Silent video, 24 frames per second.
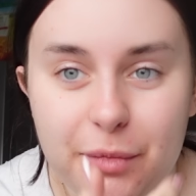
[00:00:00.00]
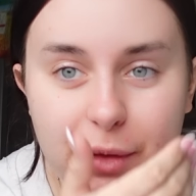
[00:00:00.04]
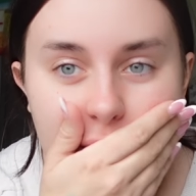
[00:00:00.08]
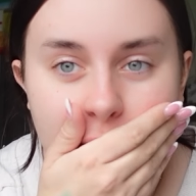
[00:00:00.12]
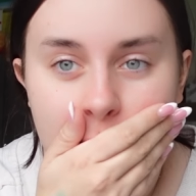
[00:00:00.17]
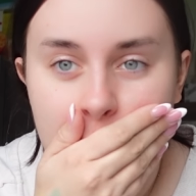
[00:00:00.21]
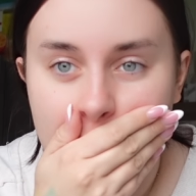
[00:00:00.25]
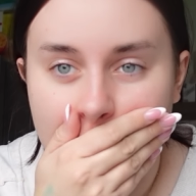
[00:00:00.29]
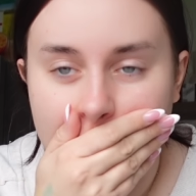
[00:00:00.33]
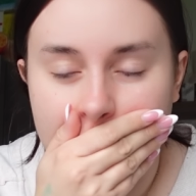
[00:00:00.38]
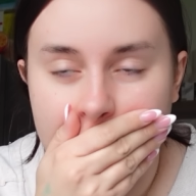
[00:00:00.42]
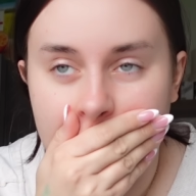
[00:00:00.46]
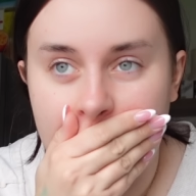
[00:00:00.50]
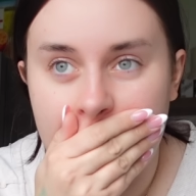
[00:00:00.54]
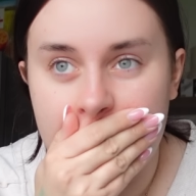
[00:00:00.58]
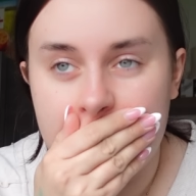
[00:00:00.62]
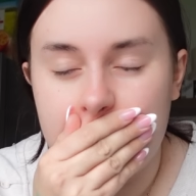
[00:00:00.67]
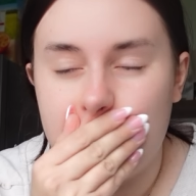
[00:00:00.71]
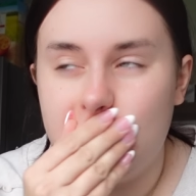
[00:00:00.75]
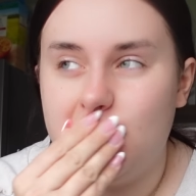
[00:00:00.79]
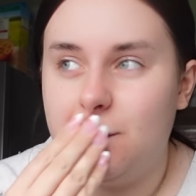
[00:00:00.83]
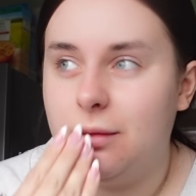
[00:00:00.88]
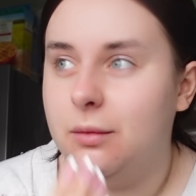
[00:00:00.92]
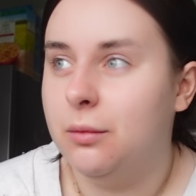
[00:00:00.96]
Oh my god,
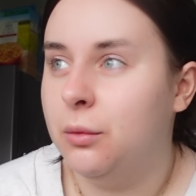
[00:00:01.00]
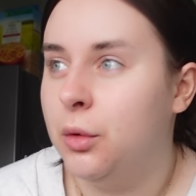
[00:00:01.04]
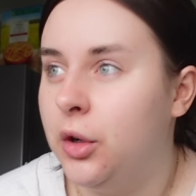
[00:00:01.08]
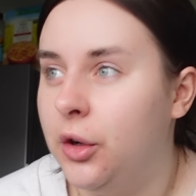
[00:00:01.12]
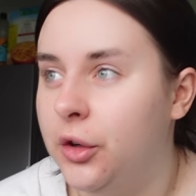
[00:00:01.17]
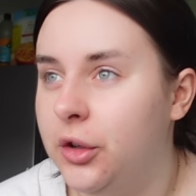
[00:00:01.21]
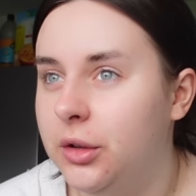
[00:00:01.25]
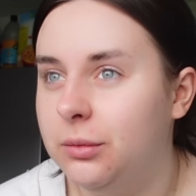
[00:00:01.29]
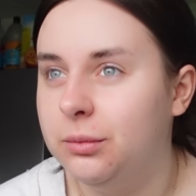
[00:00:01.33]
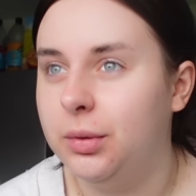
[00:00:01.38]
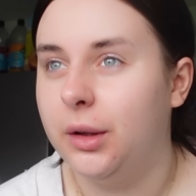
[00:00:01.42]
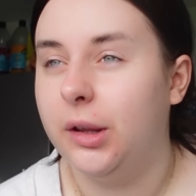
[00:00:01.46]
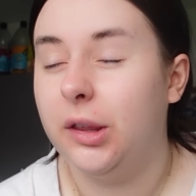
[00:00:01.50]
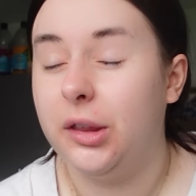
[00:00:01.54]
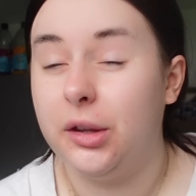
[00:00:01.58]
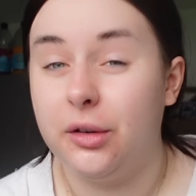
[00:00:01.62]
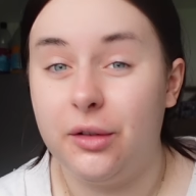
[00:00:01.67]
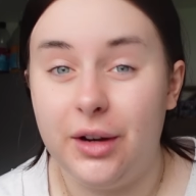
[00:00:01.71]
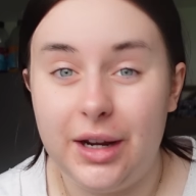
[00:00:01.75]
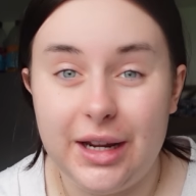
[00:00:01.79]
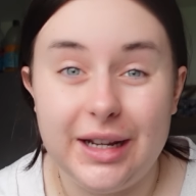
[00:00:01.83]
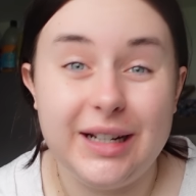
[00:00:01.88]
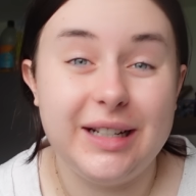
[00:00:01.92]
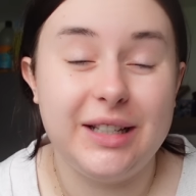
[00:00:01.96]
we're on number
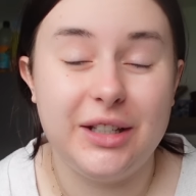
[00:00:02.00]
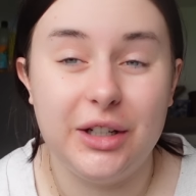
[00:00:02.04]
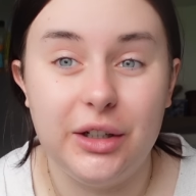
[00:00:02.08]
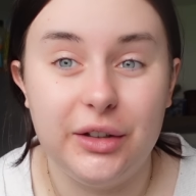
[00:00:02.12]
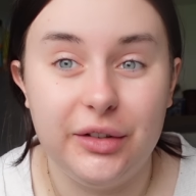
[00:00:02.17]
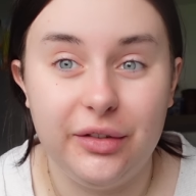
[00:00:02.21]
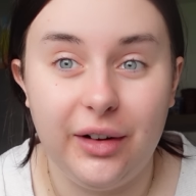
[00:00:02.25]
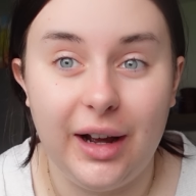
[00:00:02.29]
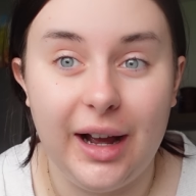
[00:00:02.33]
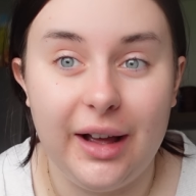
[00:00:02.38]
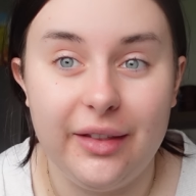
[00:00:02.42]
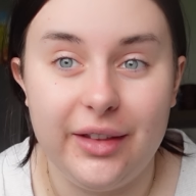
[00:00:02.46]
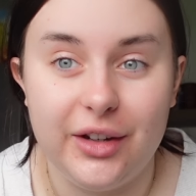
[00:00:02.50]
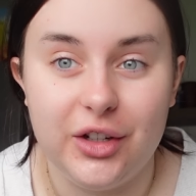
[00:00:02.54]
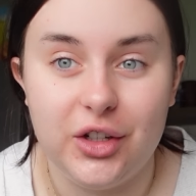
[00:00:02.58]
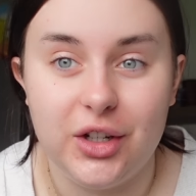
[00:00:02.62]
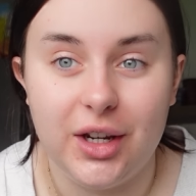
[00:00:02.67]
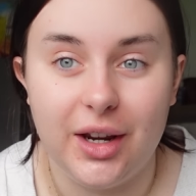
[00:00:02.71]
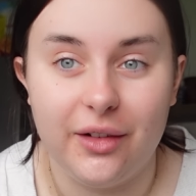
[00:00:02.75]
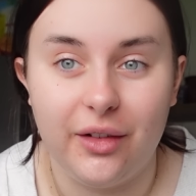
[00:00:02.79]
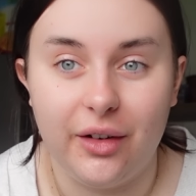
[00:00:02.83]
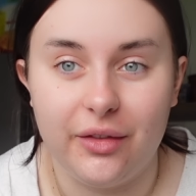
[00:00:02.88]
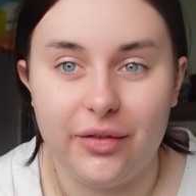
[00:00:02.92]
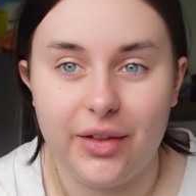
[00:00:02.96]
three so far this
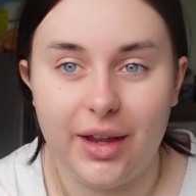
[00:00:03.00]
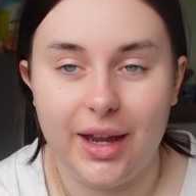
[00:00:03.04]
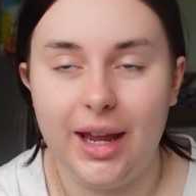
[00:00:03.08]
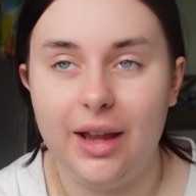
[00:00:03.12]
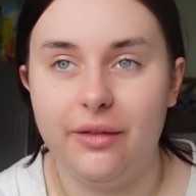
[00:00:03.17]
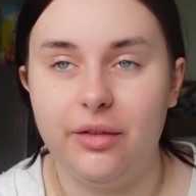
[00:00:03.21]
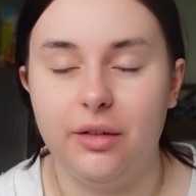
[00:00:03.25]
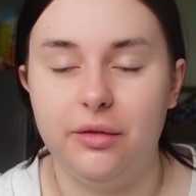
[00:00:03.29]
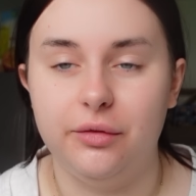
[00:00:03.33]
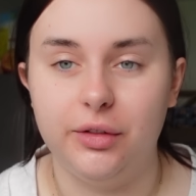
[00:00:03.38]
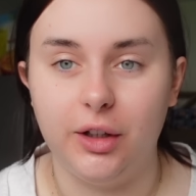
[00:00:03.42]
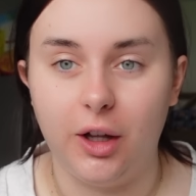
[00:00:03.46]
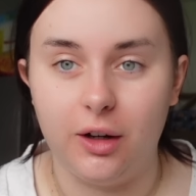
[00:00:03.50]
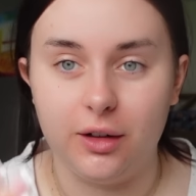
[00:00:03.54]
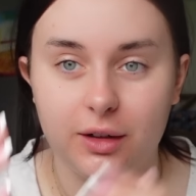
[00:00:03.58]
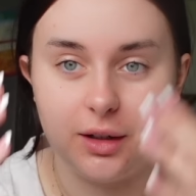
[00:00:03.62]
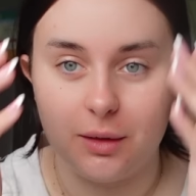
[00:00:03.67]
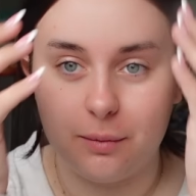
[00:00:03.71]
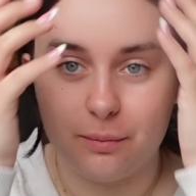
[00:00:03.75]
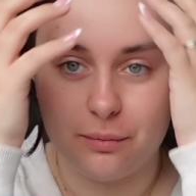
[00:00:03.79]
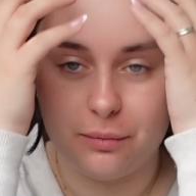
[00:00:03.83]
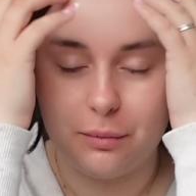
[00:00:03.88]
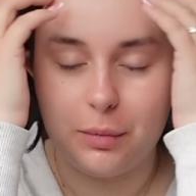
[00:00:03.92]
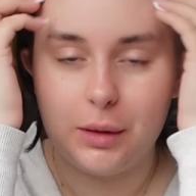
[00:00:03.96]
year of the Haven vlog.
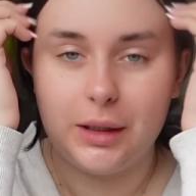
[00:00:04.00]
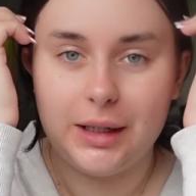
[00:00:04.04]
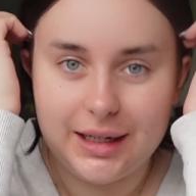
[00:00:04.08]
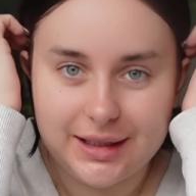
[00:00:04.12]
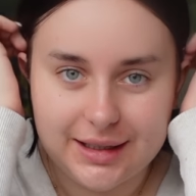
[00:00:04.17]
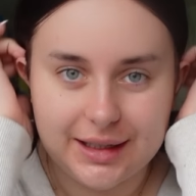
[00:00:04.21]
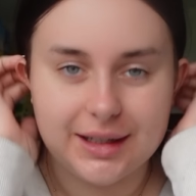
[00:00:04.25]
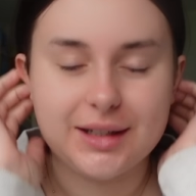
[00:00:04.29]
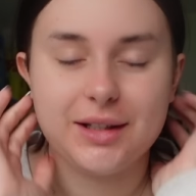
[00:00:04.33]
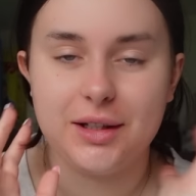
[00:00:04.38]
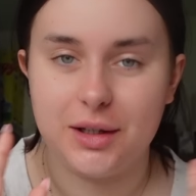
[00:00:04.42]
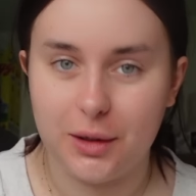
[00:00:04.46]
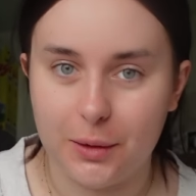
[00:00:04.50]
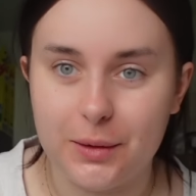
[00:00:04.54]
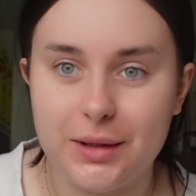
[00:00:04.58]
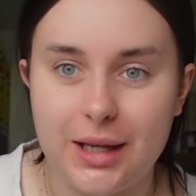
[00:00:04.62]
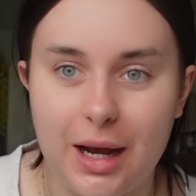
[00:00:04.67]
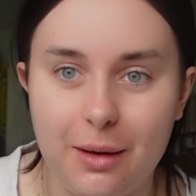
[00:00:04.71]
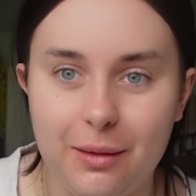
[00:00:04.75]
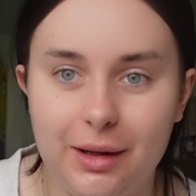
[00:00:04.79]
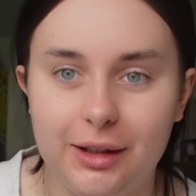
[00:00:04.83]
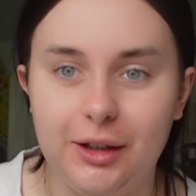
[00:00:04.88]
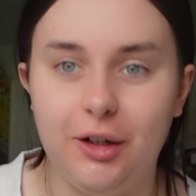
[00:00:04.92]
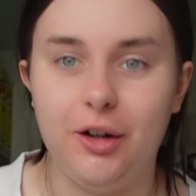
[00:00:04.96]
Please excuse
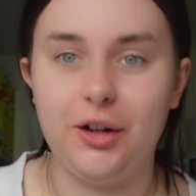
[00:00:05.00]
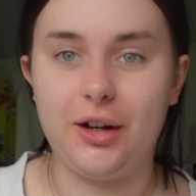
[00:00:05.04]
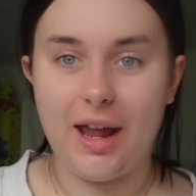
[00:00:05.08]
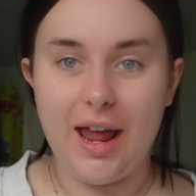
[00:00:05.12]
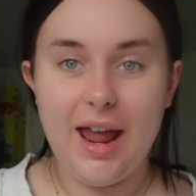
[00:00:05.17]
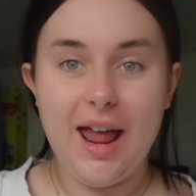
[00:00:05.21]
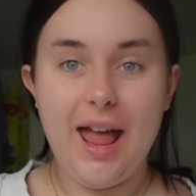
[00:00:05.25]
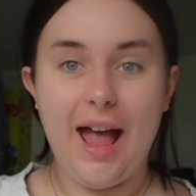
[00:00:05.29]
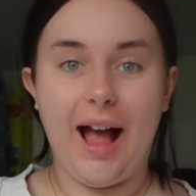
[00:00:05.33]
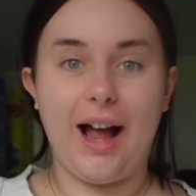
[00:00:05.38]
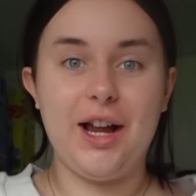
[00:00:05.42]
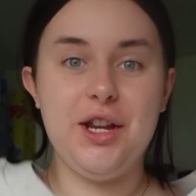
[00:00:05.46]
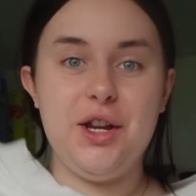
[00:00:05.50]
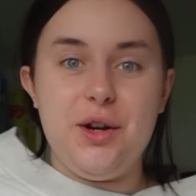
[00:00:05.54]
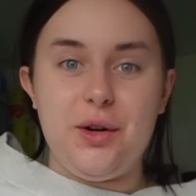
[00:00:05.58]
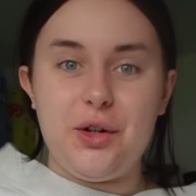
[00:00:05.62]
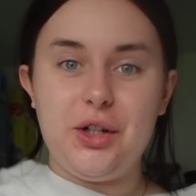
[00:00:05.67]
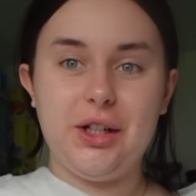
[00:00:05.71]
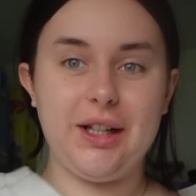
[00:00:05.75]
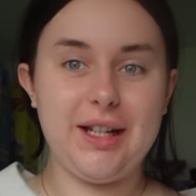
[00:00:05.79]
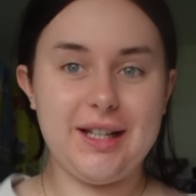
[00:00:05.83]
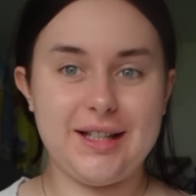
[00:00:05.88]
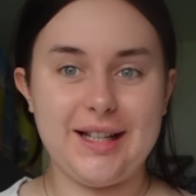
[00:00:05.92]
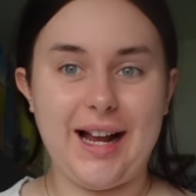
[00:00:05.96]
how I look. I
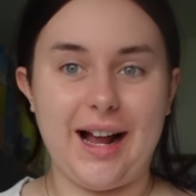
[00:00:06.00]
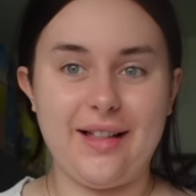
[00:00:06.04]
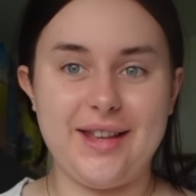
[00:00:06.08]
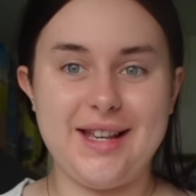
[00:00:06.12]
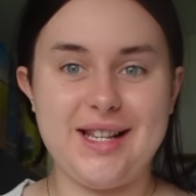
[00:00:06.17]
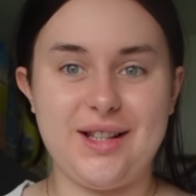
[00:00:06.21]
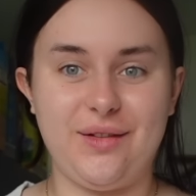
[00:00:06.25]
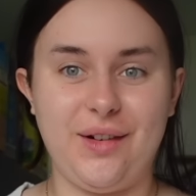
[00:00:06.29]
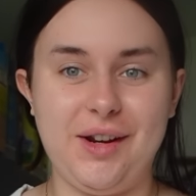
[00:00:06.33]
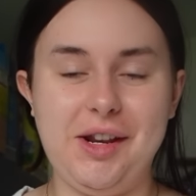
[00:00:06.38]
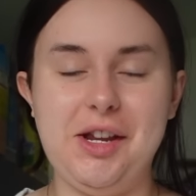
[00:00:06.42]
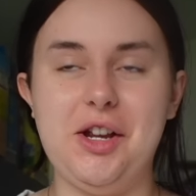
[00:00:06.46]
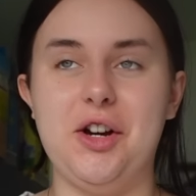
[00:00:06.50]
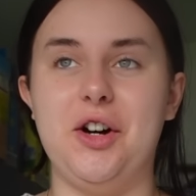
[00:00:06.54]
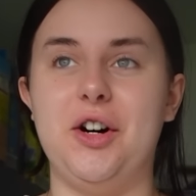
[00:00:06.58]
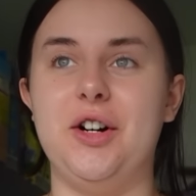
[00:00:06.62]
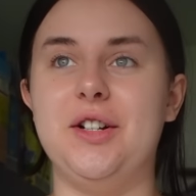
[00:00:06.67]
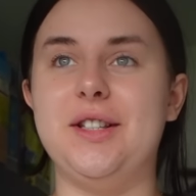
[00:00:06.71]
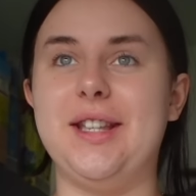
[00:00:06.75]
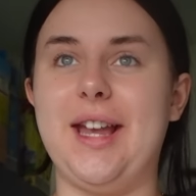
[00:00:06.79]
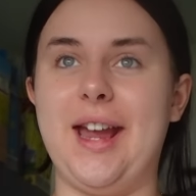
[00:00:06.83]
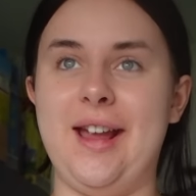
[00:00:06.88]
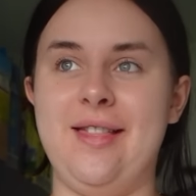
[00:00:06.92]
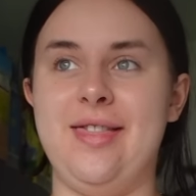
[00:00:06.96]
usually start these
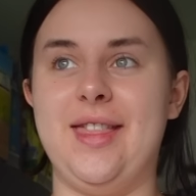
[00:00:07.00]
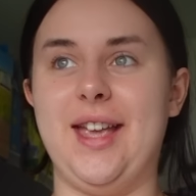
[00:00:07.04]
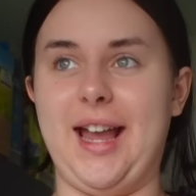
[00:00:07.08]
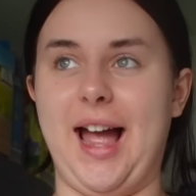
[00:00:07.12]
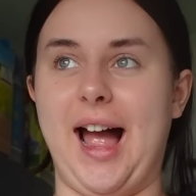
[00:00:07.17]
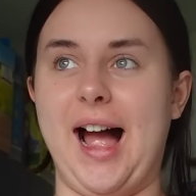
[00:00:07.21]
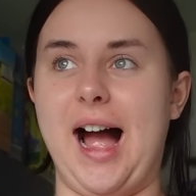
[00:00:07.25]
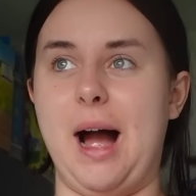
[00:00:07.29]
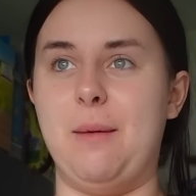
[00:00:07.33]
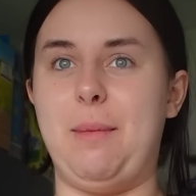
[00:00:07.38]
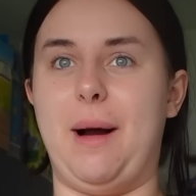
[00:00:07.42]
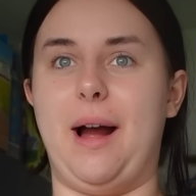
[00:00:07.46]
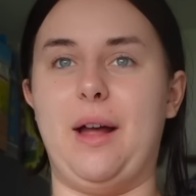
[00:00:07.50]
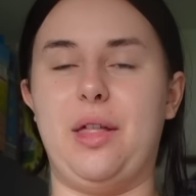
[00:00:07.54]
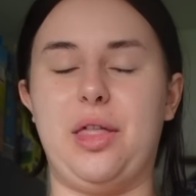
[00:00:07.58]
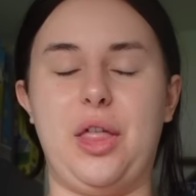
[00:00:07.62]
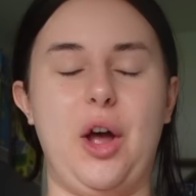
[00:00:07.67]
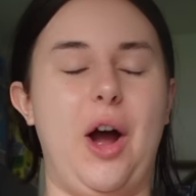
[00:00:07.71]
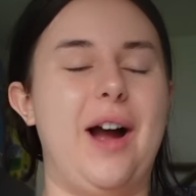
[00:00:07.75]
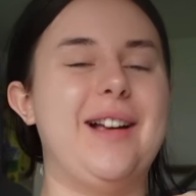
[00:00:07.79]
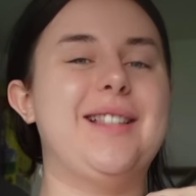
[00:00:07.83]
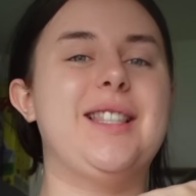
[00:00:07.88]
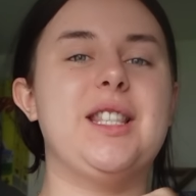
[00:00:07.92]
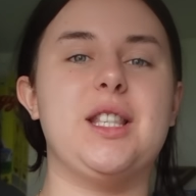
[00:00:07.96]
videos in the car, but I
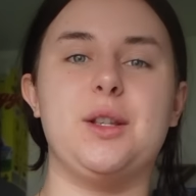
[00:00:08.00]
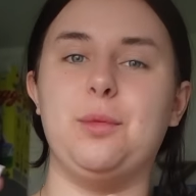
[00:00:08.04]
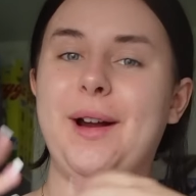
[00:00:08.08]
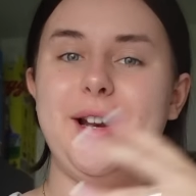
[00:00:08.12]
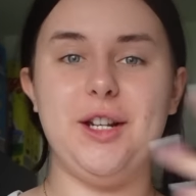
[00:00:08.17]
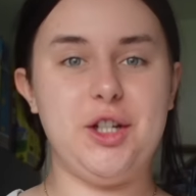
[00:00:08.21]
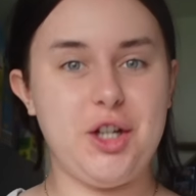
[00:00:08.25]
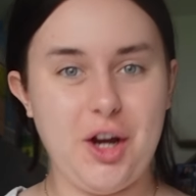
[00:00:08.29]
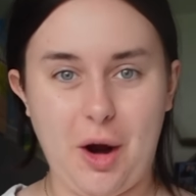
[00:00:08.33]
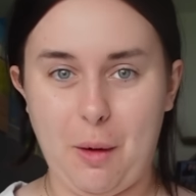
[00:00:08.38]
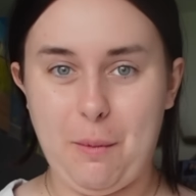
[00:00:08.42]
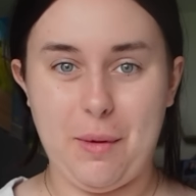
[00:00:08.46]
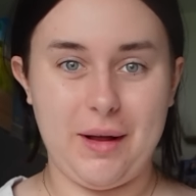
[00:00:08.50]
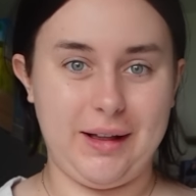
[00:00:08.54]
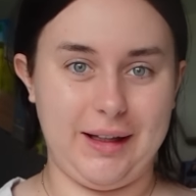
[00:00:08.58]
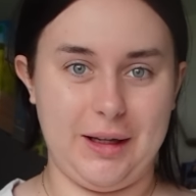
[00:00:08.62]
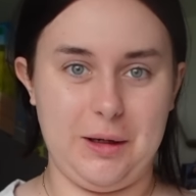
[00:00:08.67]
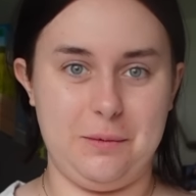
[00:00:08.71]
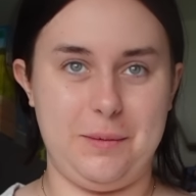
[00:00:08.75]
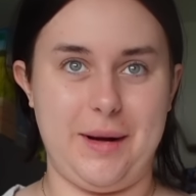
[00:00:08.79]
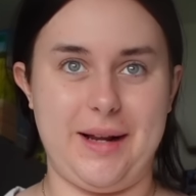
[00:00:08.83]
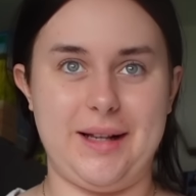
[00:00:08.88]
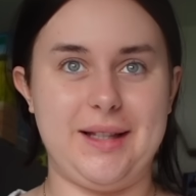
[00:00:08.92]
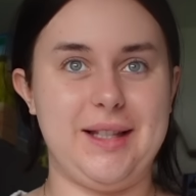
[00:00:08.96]
thought I'd switch it up a
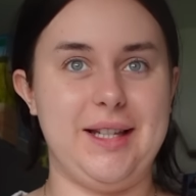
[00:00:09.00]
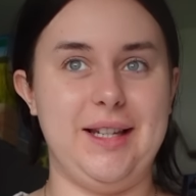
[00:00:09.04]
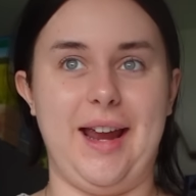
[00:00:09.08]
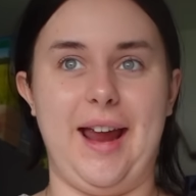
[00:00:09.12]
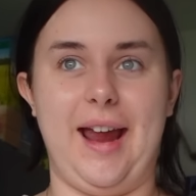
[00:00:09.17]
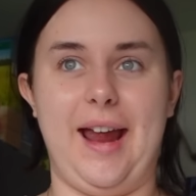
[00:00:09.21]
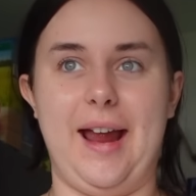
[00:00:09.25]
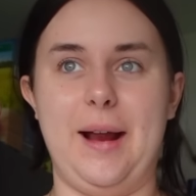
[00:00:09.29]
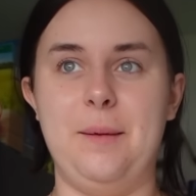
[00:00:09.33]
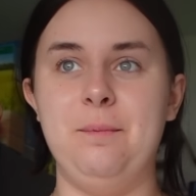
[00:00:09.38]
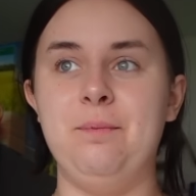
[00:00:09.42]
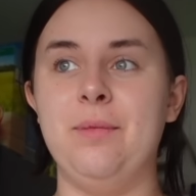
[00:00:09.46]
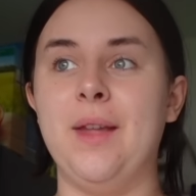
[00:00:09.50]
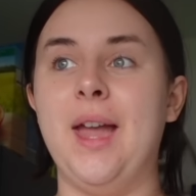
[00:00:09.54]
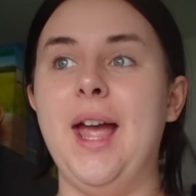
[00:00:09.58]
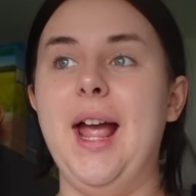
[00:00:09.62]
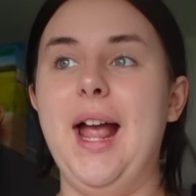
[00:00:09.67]
little bit today